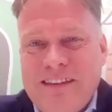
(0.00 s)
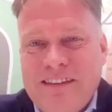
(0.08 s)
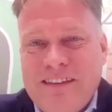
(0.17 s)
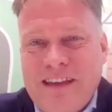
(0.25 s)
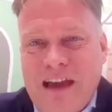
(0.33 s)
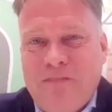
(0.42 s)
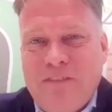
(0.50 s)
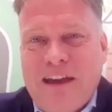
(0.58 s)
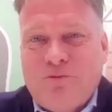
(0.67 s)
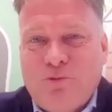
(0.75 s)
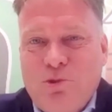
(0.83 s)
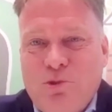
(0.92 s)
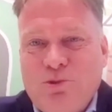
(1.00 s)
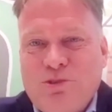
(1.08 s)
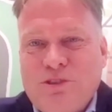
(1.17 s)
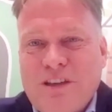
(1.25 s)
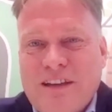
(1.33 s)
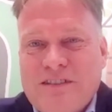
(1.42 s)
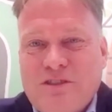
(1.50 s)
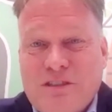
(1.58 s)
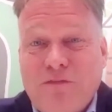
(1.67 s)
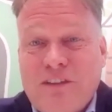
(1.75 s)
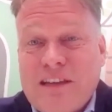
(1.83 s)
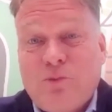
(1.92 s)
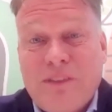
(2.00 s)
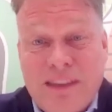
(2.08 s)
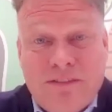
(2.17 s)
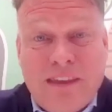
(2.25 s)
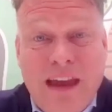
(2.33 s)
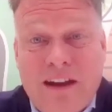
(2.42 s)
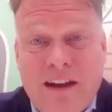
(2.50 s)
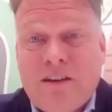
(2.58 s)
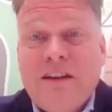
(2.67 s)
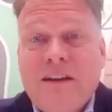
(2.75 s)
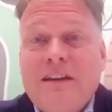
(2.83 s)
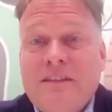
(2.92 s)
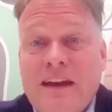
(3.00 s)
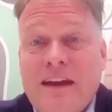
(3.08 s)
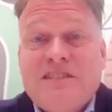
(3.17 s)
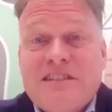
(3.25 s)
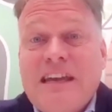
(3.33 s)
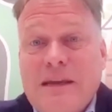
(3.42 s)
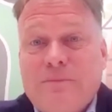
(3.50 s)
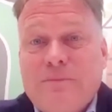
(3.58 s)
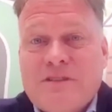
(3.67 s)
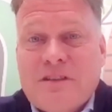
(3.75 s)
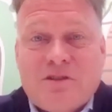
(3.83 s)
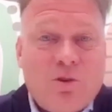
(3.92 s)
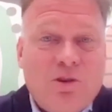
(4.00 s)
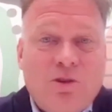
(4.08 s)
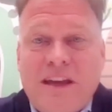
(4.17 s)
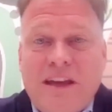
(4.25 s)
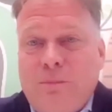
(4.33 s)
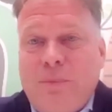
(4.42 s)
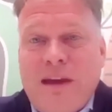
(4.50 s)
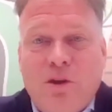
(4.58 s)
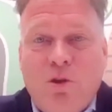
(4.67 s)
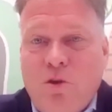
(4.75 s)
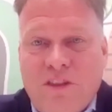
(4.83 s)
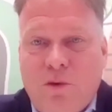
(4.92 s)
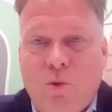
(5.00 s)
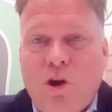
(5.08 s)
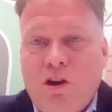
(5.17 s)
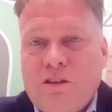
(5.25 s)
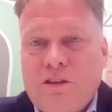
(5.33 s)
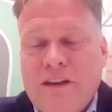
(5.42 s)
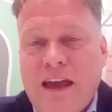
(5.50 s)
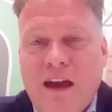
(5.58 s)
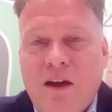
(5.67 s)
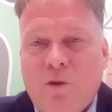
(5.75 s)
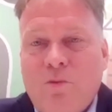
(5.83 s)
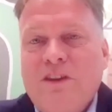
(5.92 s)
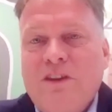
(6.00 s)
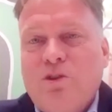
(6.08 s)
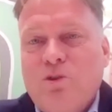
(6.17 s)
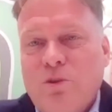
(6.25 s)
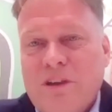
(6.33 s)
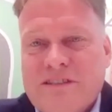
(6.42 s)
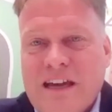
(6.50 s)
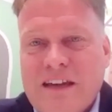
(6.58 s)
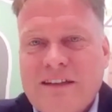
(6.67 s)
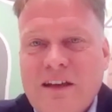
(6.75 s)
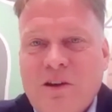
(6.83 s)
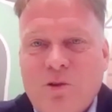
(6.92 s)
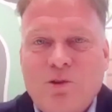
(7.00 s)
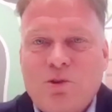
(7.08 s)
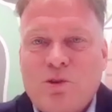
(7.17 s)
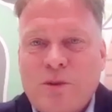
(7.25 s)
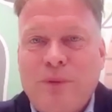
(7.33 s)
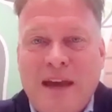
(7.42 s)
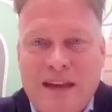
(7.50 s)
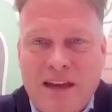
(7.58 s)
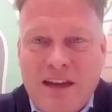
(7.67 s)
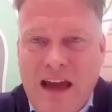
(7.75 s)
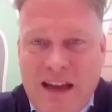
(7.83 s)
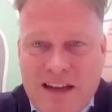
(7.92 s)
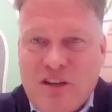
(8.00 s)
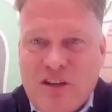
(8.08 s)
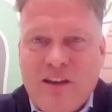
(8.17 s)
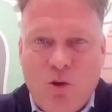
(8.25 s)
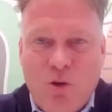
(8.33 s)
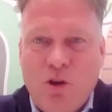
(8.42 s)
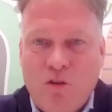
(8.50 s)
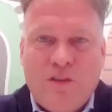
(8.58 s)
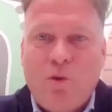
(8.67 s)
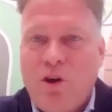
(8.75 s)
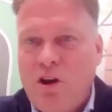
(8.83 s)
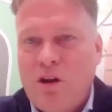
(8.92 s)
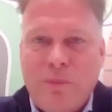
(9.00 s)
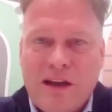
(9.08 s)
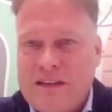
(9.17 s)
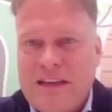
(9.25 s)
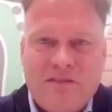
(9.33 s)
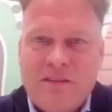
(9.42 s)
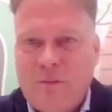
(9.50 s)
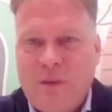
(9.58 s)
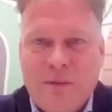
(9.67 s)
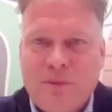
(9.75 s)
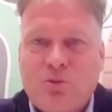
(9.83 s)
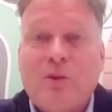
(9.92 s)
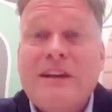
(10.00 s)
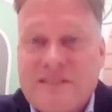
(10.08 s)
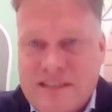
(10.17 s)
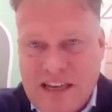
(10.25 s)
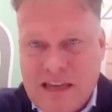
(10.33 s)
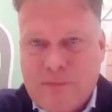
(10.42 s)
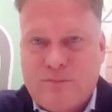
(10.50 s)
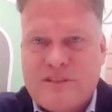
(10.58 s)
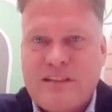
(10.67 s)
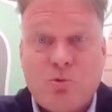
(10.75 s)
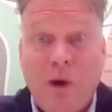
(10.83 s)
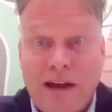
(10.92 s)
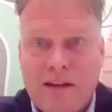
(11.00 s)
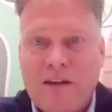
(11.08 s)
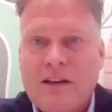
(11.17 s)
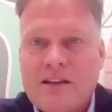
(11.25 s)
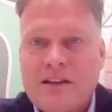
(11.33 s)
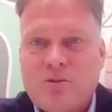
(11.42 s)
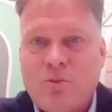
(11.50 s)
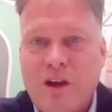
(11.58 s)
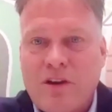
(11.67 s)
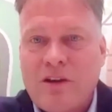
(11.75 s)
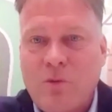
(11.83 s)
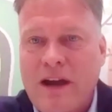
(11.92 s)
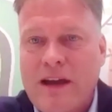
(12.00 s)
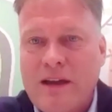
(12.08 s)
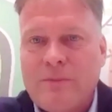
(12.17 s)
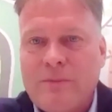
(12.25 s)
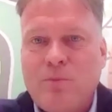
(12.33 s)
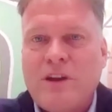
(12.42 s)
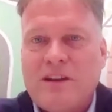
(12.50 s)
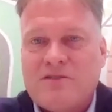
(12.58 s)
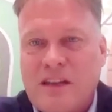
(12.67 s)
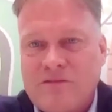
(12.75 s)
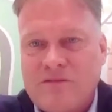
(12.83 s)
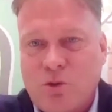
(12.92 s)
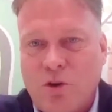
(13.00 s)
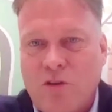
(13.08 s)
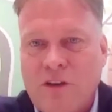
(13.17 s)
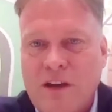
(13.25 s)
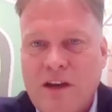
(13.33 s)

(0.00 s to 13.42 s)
they have that root certificate within their schemes, so they can pay all over the world. Now what we're doing is that you can pay actually all over the world, but even in between schemes as well. So we are in a way putting ourselves sort of